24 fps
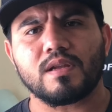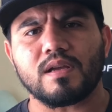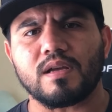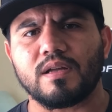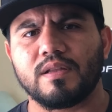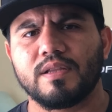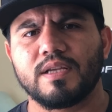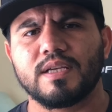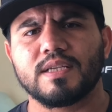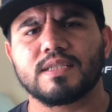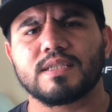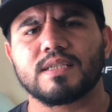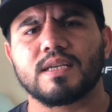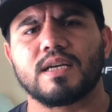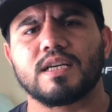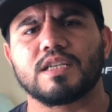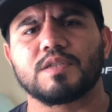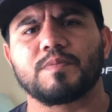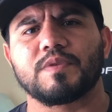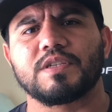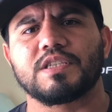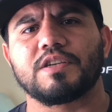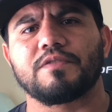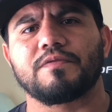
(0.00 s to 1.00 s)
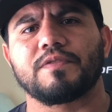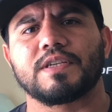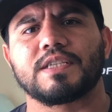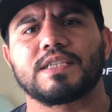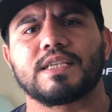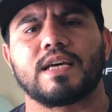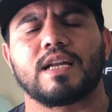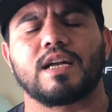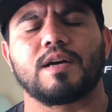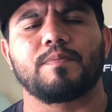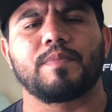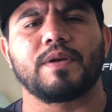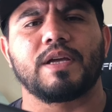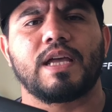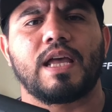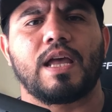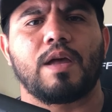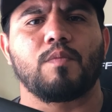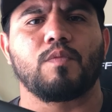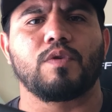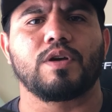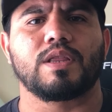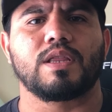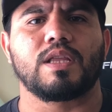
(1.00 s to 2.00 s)
This specific setup, it
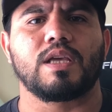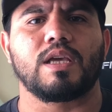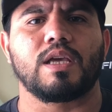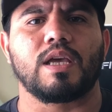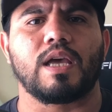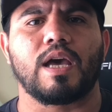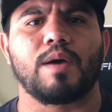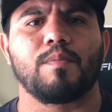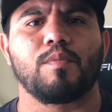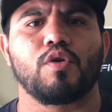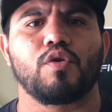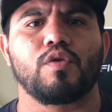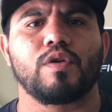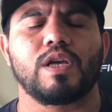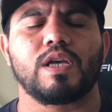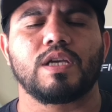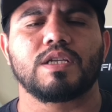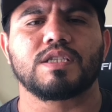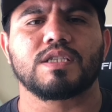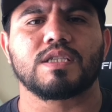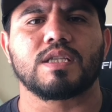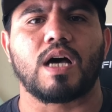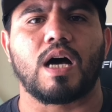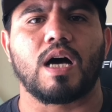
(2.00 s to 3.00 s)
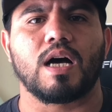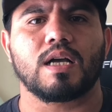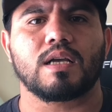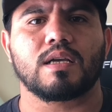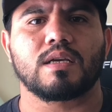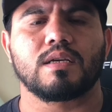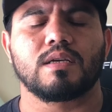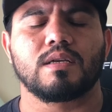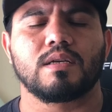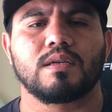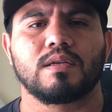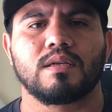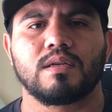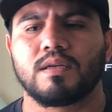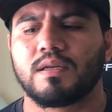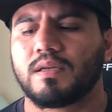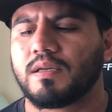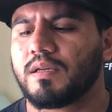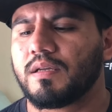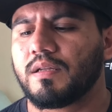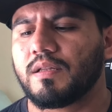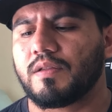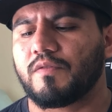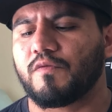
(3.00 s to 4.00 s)
came with the MOE stock
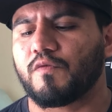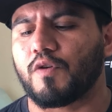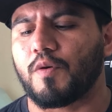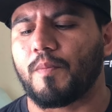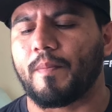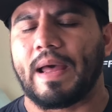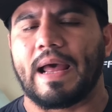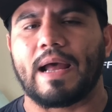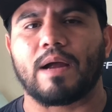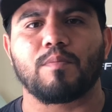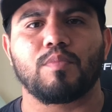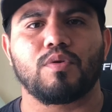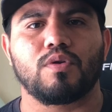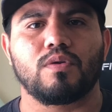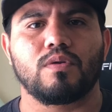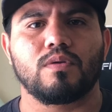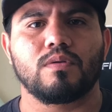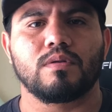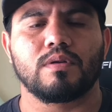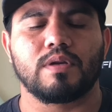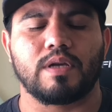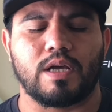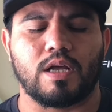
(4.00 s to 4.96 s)
from Magpul.